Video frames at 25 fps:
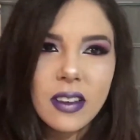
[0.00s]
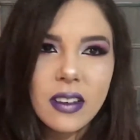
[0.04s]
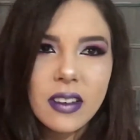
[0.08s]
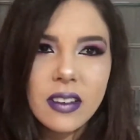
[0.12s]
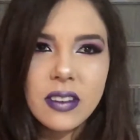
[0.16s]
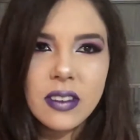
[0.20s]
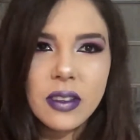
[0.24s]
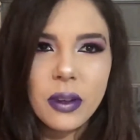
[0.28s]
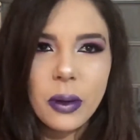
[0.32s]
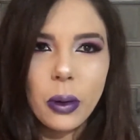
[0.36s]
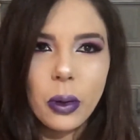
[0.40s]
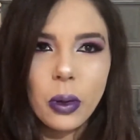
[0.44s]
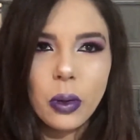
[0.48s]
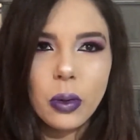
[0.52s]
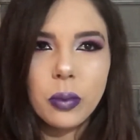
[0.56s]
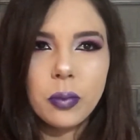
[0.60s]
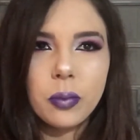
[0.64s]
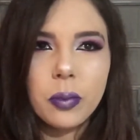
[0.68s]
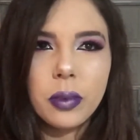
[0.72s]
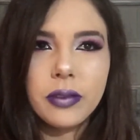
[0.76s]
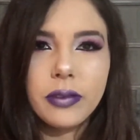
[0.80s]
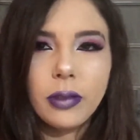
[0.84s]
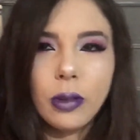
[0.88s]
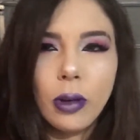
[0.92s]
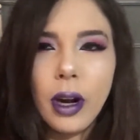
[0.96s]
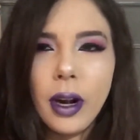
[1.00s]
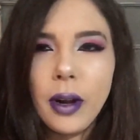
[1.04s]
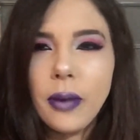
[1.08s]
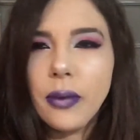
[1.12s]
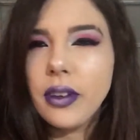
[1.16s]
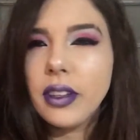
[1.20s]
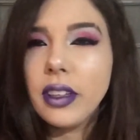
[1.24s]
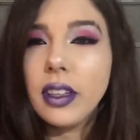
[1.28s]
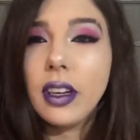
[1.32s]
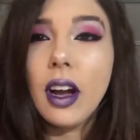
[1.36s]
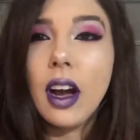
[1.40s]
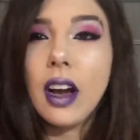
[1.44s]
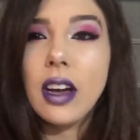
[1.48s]
So before I
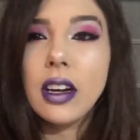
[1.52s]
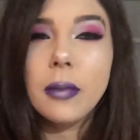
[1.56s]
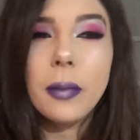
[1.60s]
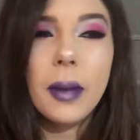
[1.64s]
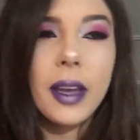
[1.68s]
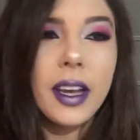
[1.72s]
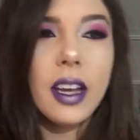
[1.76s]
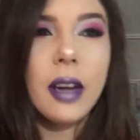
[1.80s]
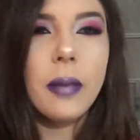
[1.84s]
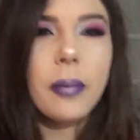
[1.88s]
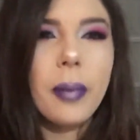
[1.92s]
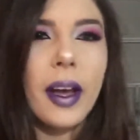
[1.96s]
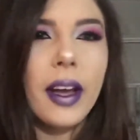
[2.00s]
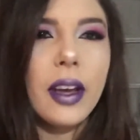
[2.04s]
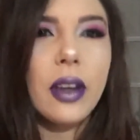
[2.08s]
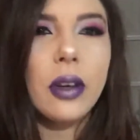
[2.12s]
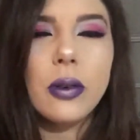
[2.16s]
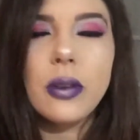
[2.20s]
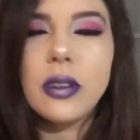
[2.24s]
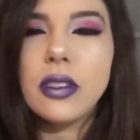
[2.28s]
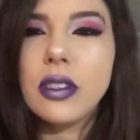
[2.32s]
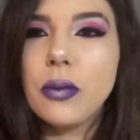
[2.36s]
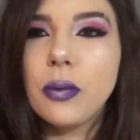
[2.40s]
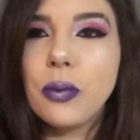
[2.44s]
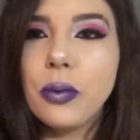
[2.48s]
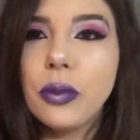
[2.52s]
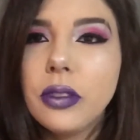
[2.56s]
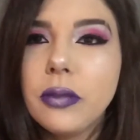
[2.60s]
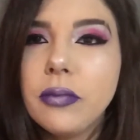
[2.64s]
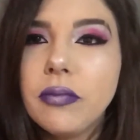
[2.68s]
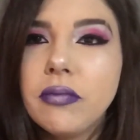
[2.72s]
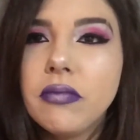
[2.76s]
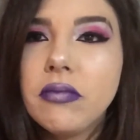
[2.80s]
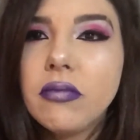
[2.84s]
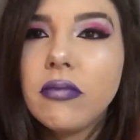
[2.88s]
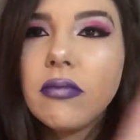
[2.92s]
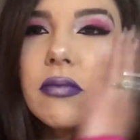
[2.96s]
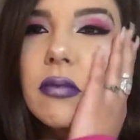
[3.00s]
really got into makeup, I always would
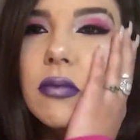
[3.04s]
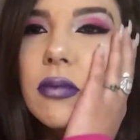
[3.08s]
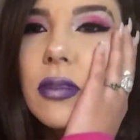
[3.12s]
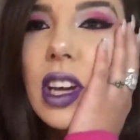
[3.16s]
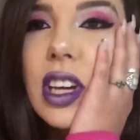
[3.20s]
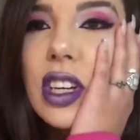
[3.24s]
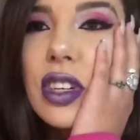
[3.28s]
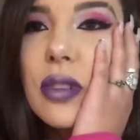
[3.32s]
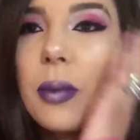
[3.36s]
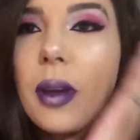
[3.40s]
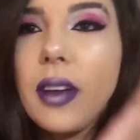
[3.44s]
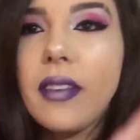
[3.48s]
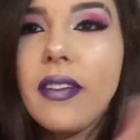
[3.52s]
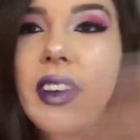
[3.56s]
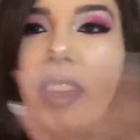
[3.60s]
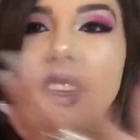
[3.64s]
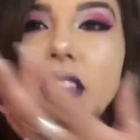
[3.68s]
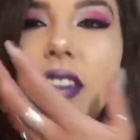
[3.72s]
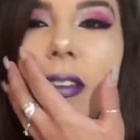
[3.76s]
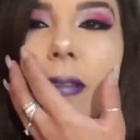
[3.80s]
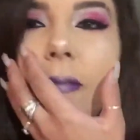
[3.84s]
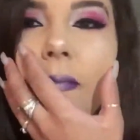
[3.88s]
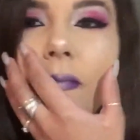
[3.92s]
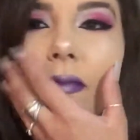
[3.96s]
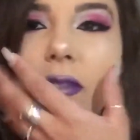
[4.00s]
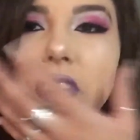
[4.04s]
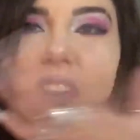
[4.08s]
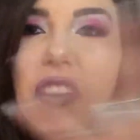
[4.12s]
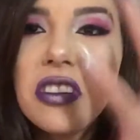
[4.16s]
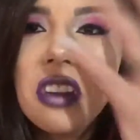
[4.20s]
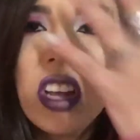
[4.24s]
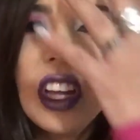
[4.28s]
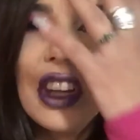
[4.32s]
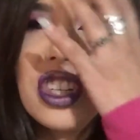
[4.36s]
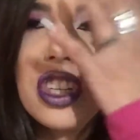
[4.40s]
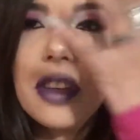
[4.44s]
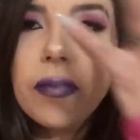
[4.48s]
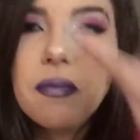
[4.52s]
touch my face, just
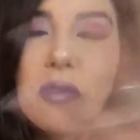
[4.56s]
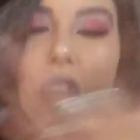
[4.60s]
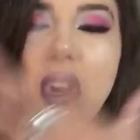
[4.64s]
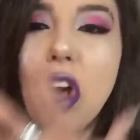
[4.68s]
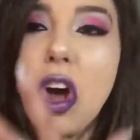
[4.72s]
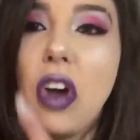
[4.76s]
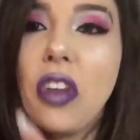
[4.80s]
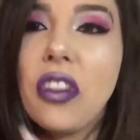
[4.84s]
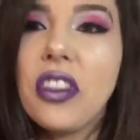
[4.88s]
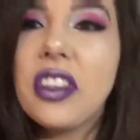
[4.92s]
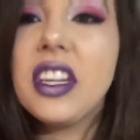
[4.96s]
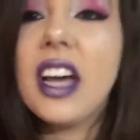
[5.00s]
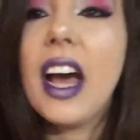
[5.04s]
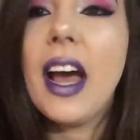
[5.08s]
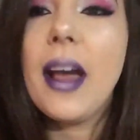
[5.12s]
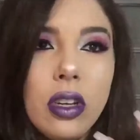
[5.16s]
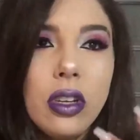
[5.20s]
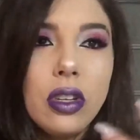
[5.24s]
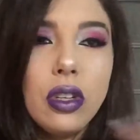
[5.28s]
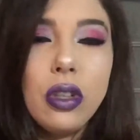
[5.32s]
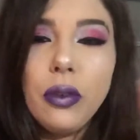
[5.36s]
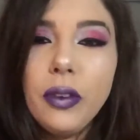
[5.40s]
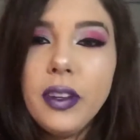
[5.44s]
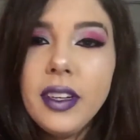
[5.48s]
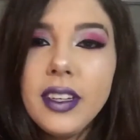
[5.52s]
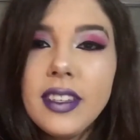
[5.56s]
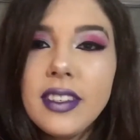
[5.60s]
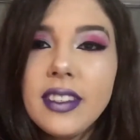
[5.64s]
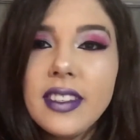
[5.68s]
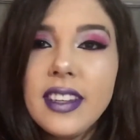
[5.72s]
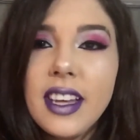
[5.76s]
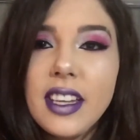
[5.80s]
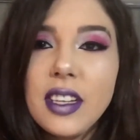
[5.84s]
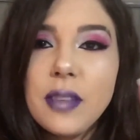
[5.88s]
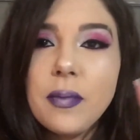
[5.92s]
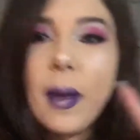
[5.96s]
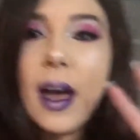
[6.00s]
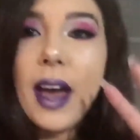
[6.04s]
touch it all the time. 2 reasons
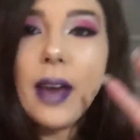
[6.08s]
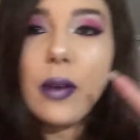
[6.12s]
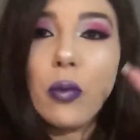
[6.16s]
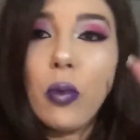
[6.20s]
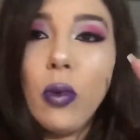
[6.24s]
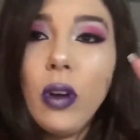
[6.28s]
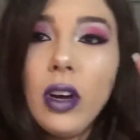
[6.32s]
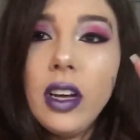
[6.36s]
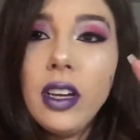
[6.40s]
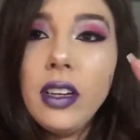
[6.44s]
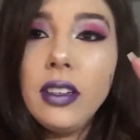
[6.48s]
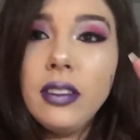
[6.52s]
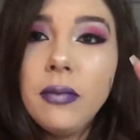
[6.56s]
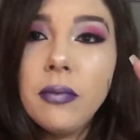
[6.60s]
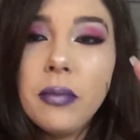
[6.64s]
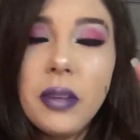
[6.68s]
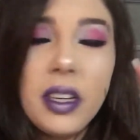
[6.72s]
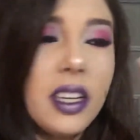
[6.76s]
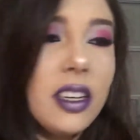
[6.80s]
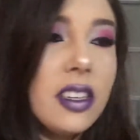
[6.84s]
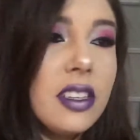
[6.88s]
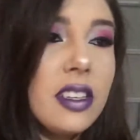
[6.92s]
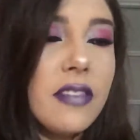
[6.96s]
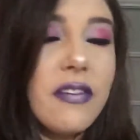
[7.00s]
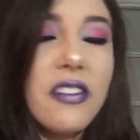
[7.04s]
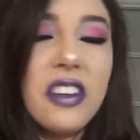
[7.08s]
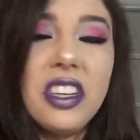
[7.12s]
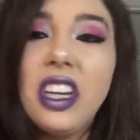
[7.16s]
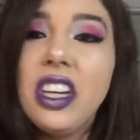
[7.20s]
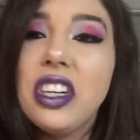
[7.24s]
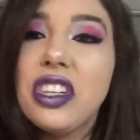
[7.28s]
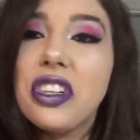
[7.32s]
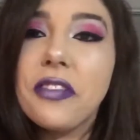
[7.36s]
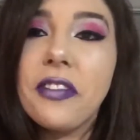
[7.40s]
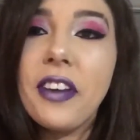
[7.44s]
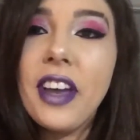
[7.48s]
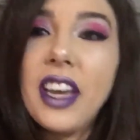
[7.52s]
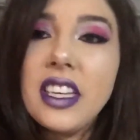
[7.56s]
that's bad. 1, because if you
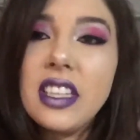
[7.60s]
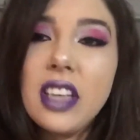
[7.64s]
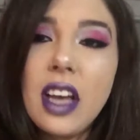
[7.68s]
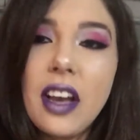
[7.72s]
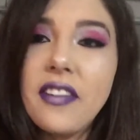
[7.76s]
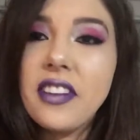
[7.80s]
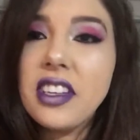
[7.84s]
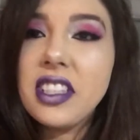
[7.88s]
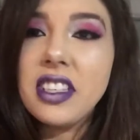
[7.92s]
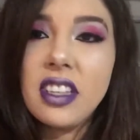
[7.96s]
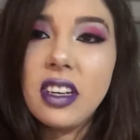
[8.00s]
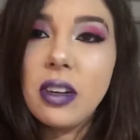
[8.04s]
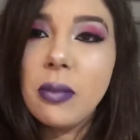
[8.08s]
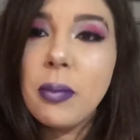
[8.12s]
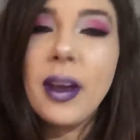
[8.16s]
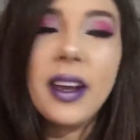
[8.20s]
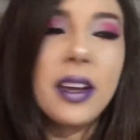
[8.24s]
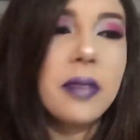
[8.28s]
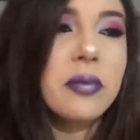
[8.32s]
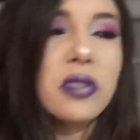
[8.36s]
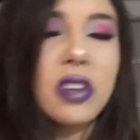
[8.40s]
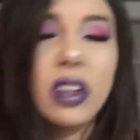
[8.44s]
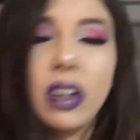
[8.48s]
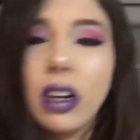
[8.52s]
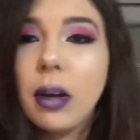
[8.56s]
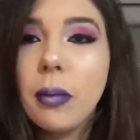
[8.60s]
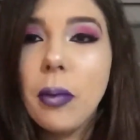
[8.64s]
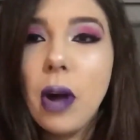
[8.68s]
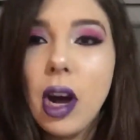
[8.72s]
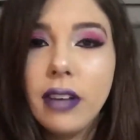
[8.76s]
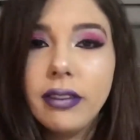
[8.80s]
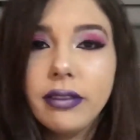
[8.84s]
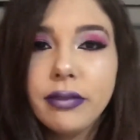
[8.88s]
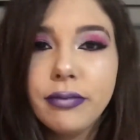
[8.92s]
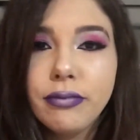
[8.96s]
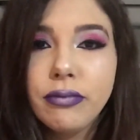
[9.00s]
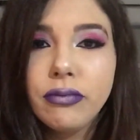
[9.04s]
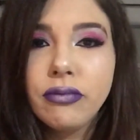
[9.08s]
touch your face, obviously your makeup's gonna come
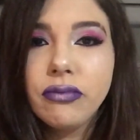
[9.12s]
off.